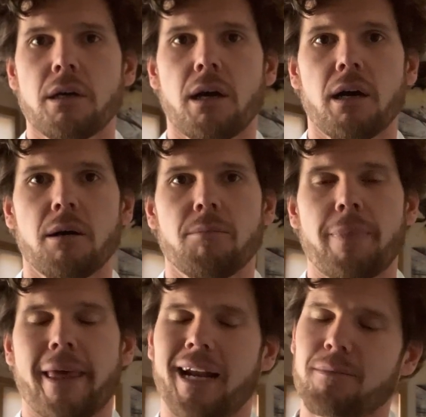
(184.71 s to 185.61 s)
Um,
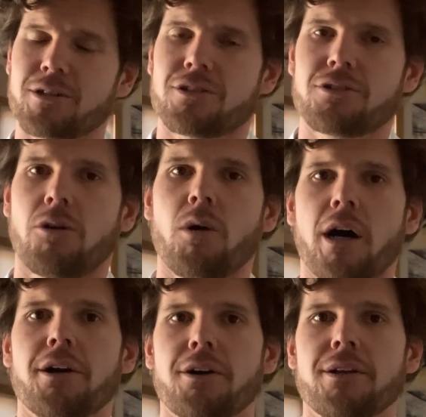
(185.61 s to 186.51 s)
and I'm just so
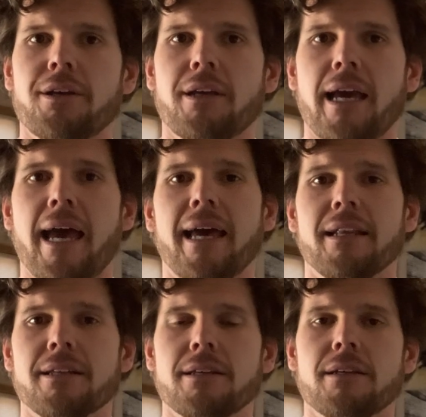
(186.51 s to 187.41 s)
honored
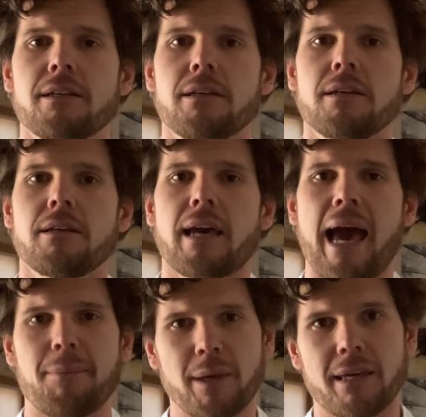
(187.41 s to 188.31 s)
and
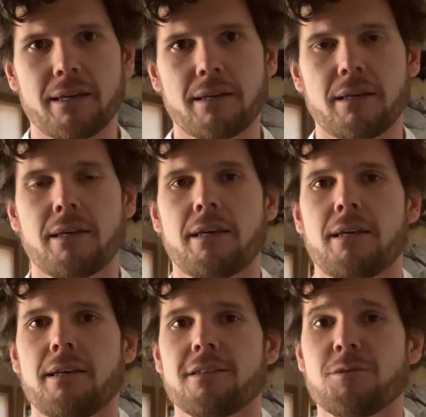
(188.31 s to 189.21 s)
happy
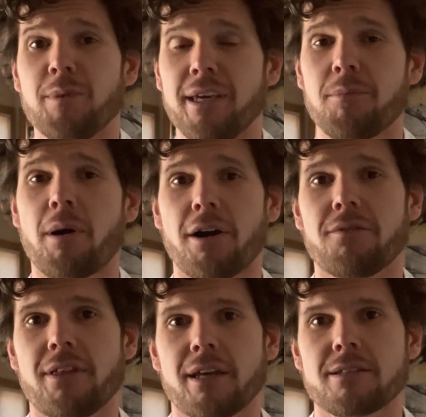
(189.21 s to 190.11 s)
to be a part of
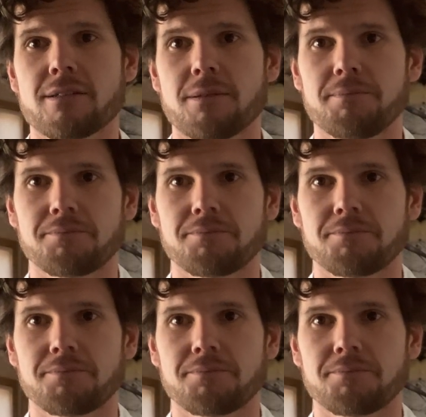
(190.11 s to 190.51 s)
this